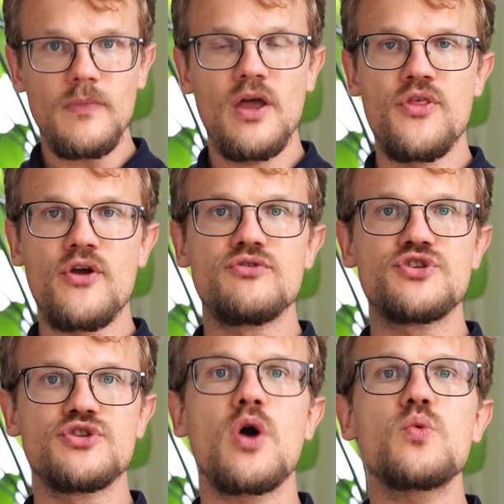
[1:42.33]
There
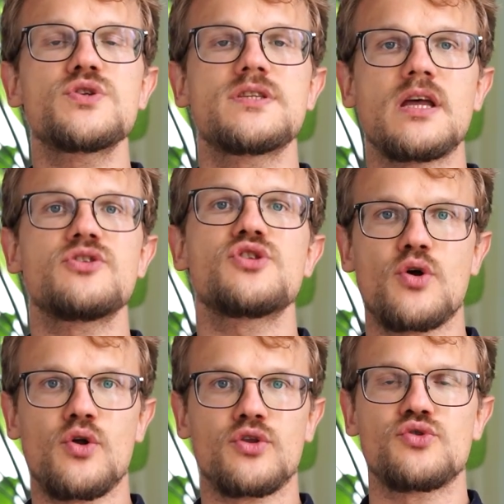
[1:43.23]
is no central
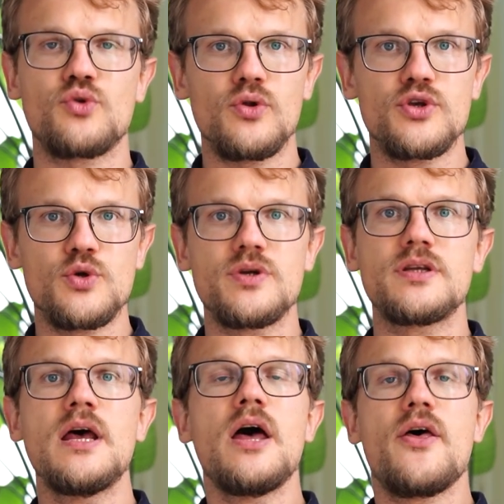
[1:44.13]
control
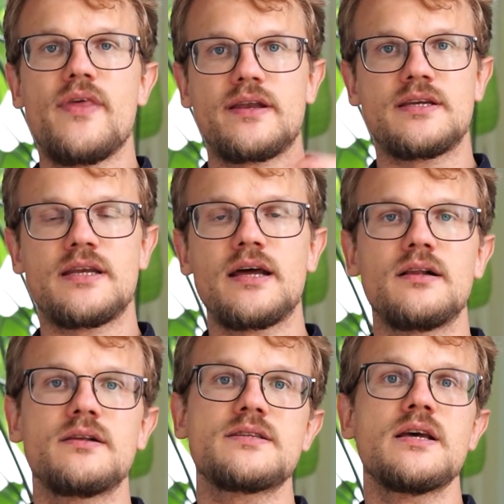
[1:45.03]
unit that
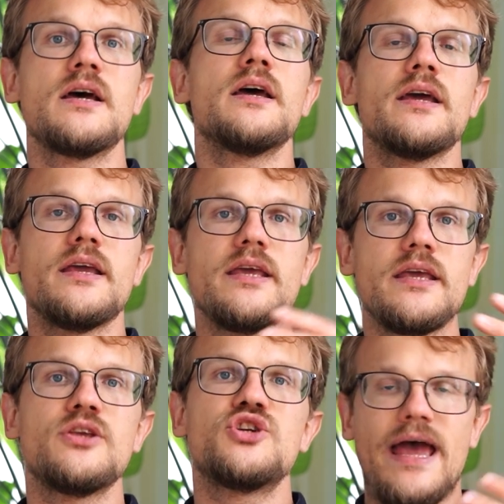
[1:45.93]
tells
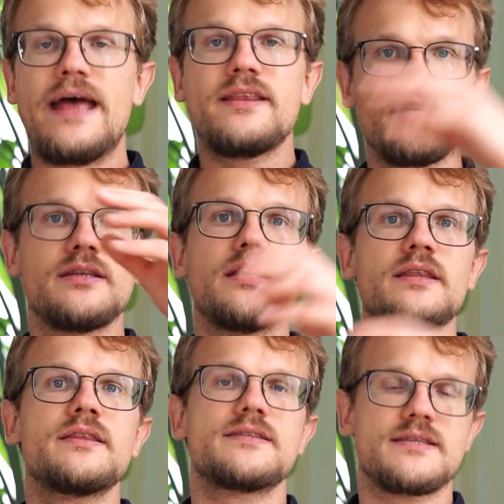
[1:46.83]
each entity
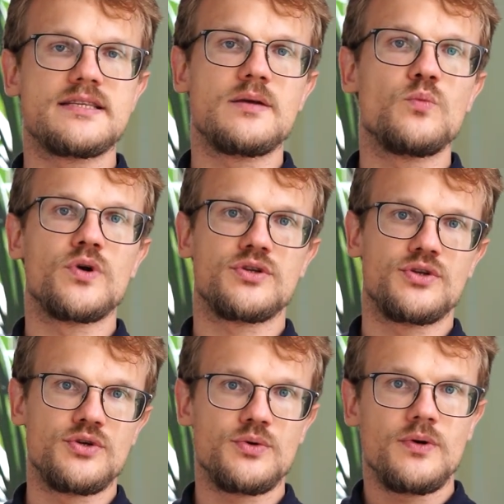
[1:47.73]
in the system what
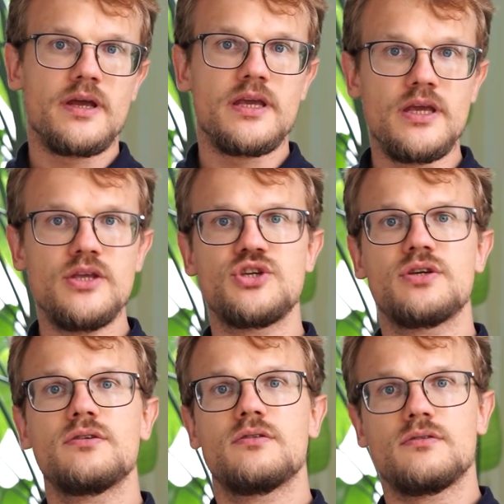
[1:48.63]
to do.
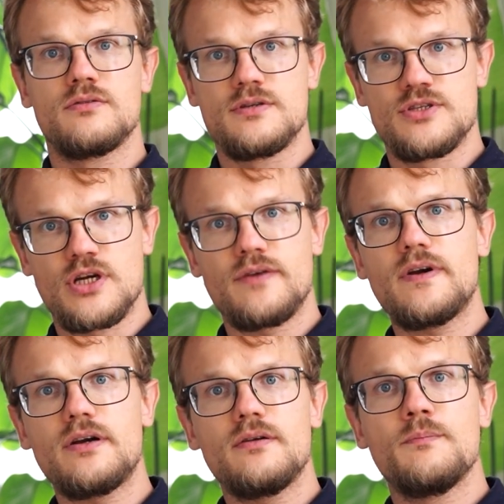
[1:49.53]
Each
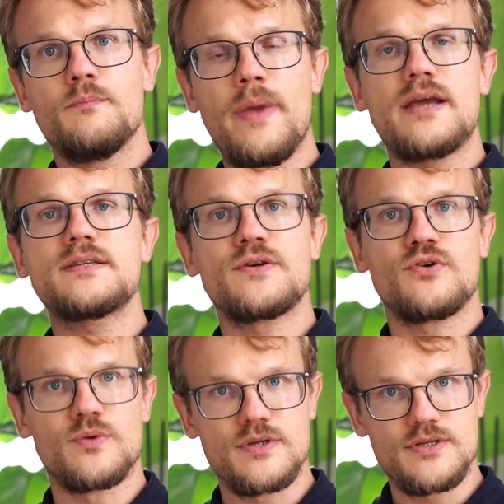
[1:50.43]
server makes their
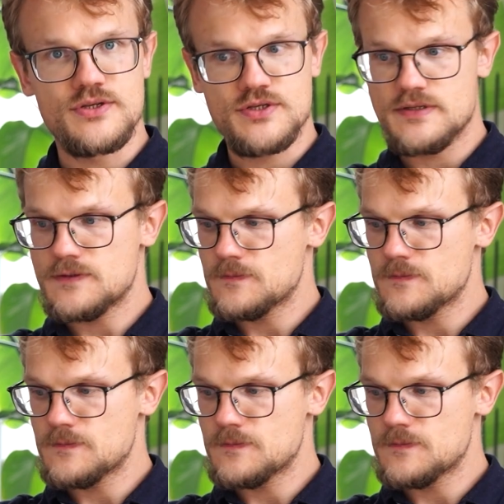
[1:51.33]
own decisions.